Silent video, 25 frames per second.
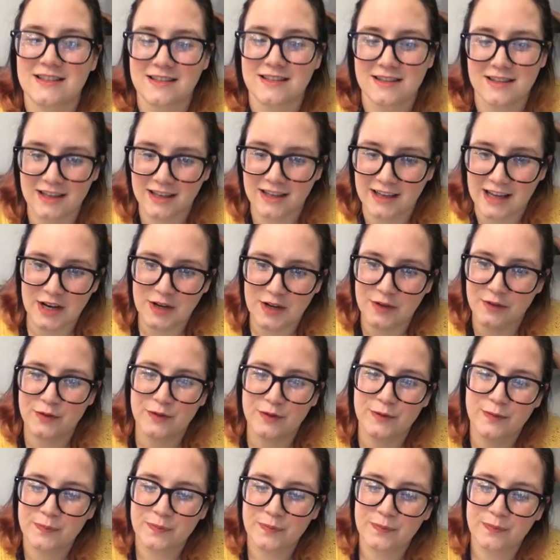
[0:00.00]
the kind of
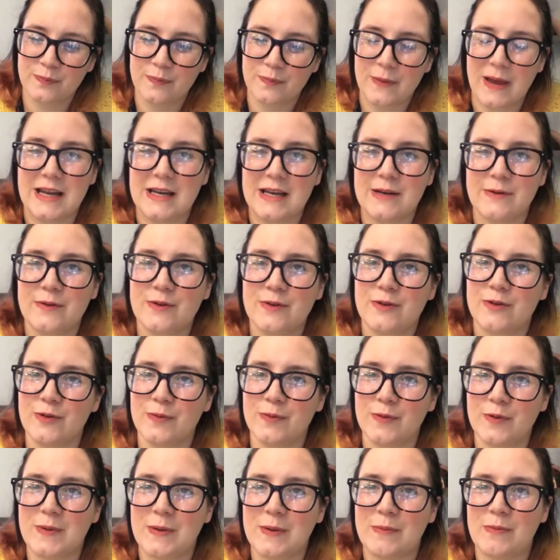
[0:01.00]
main
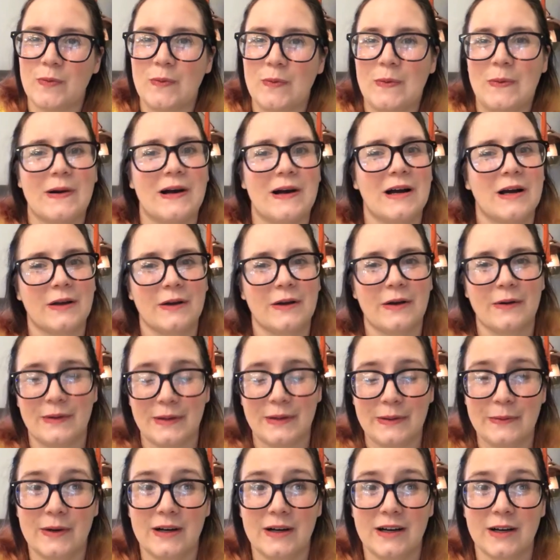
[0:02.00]
group of people we
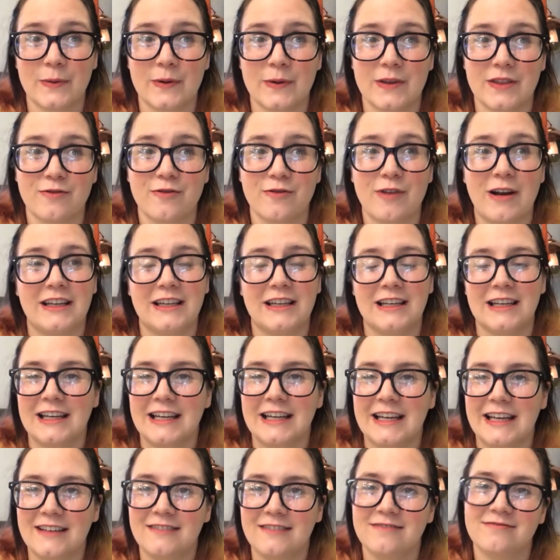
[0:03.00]
work with
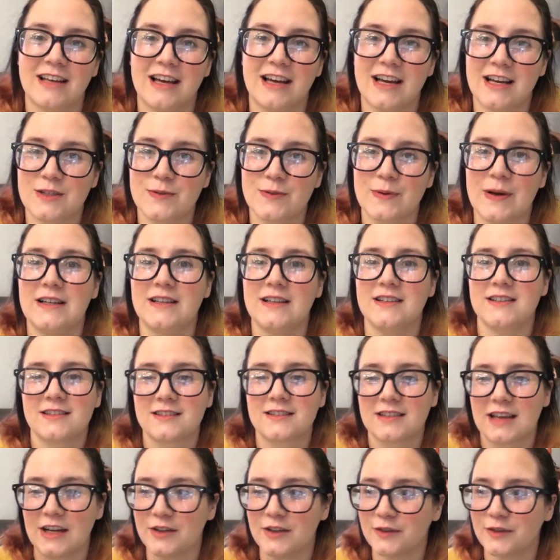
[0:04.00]
regularly, as well as